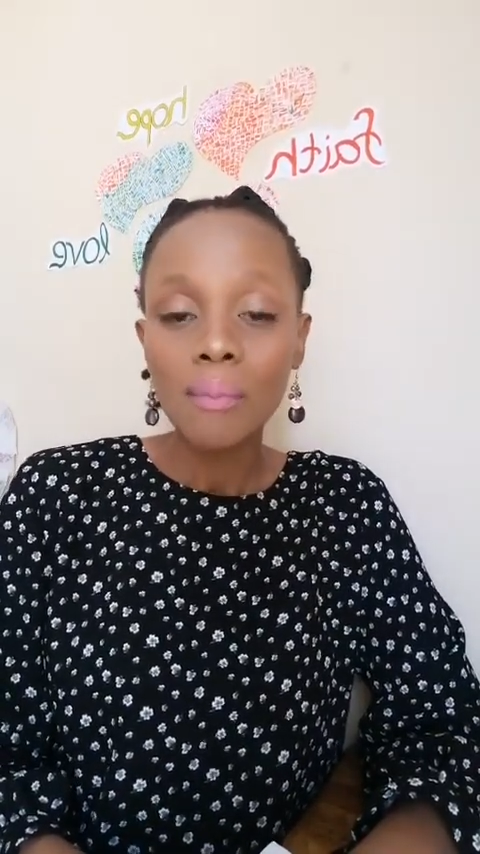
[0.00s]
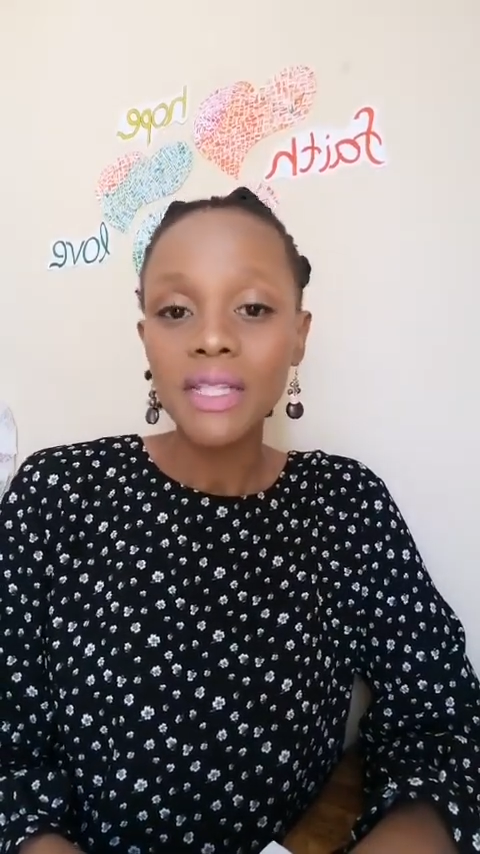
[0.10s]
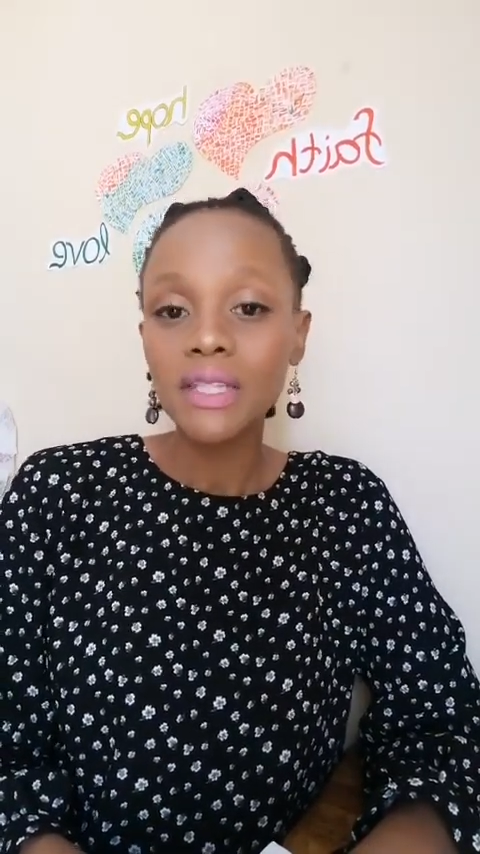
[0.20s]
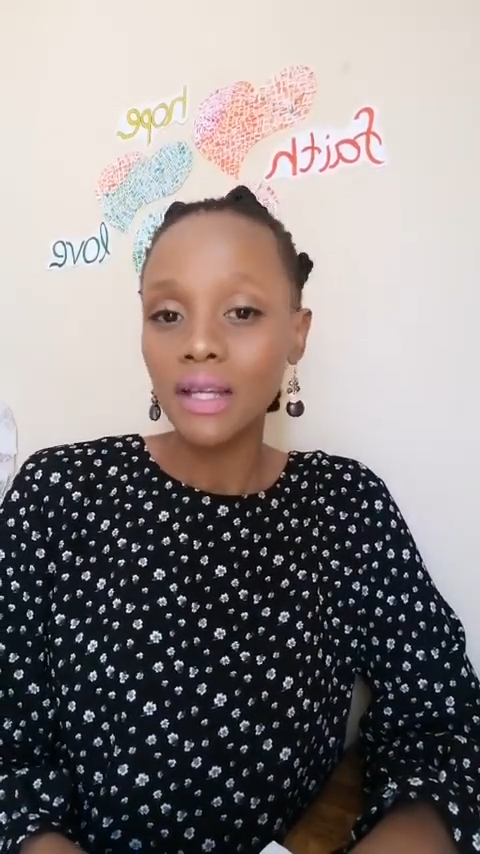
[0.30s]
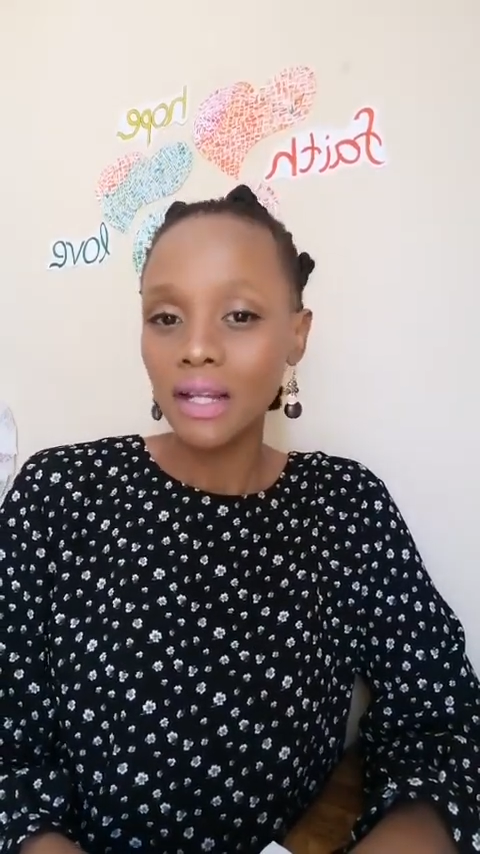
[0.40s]

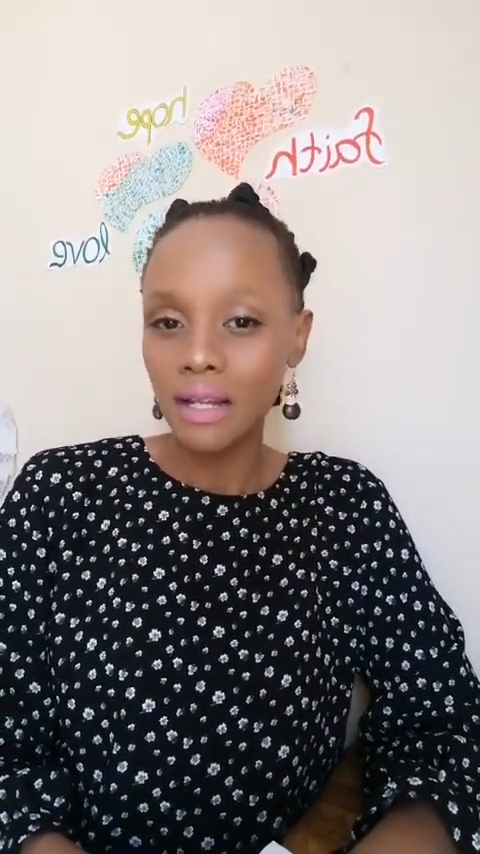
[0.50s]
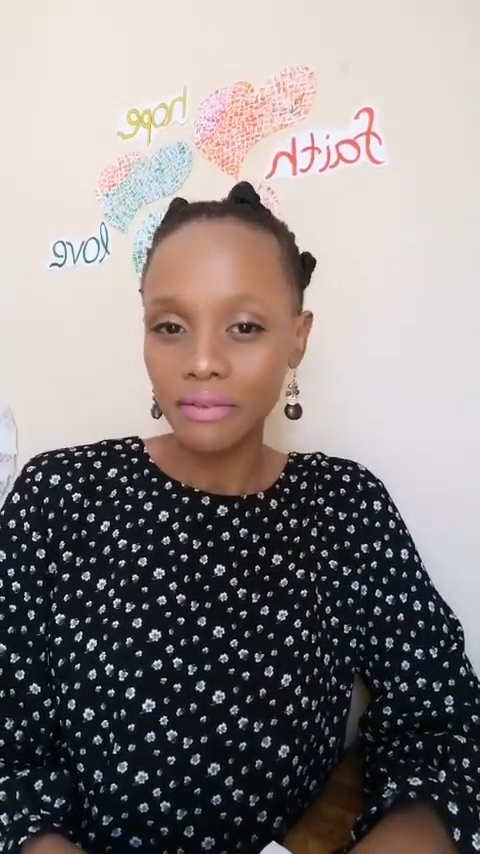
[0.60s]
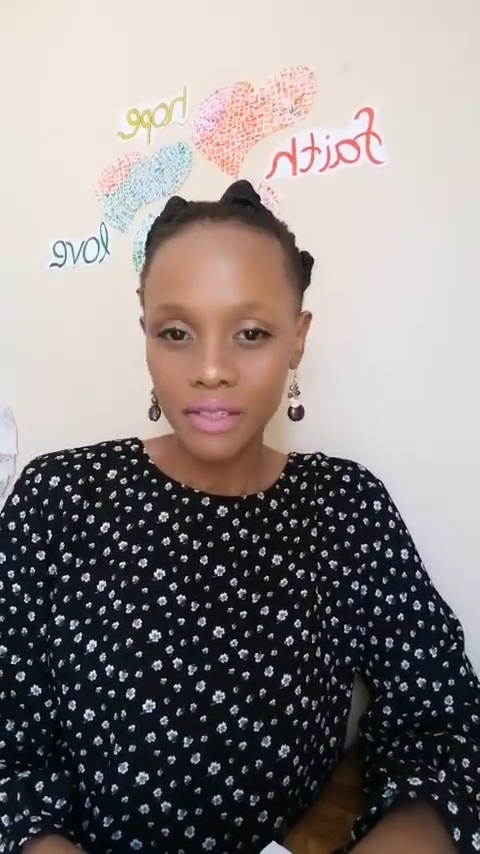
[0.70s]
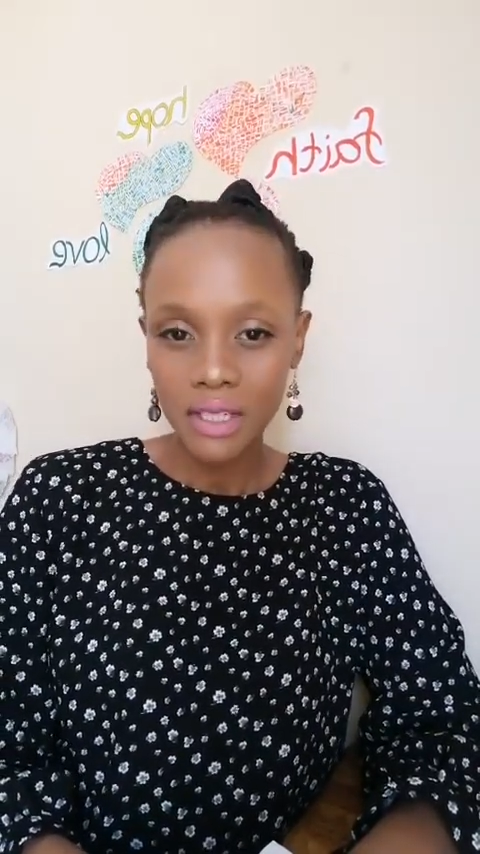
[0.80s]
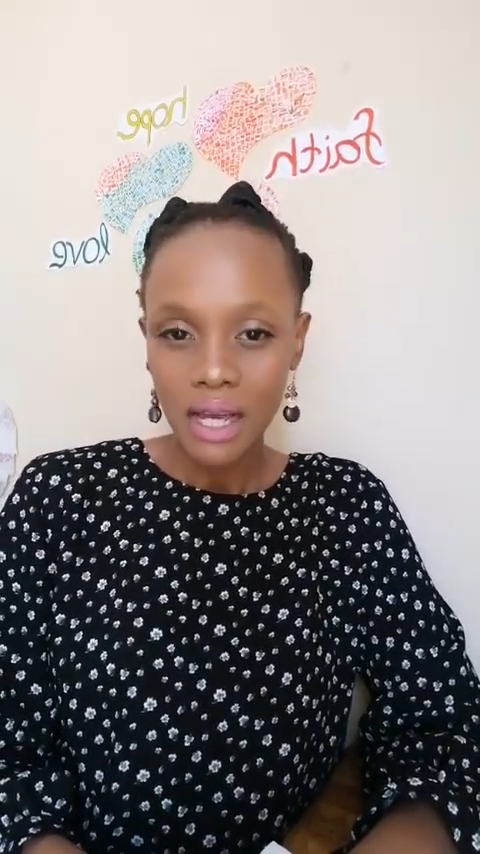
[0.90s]
but they
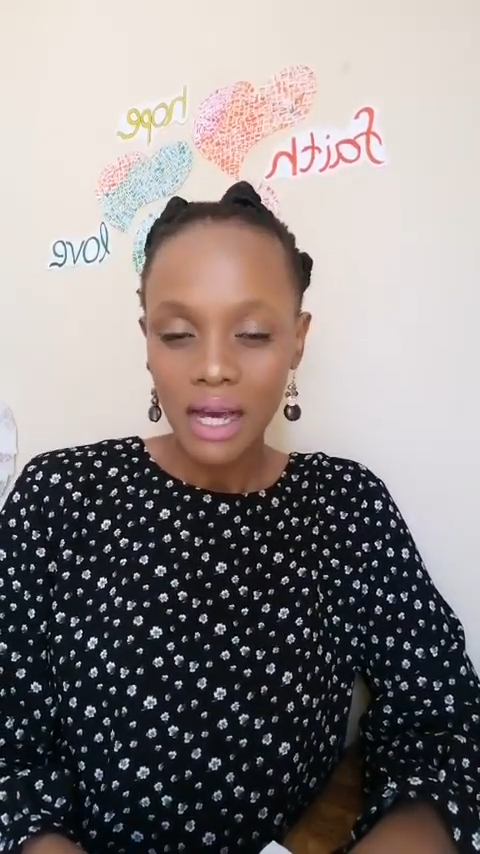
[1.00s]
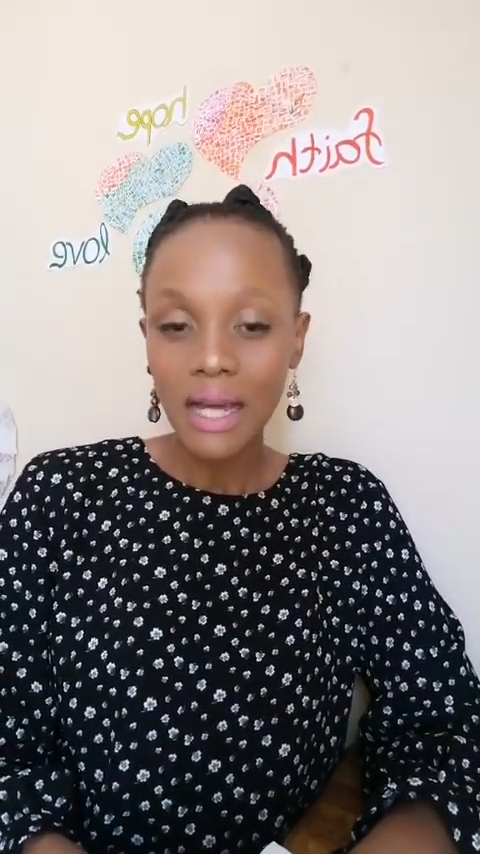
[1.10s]
left.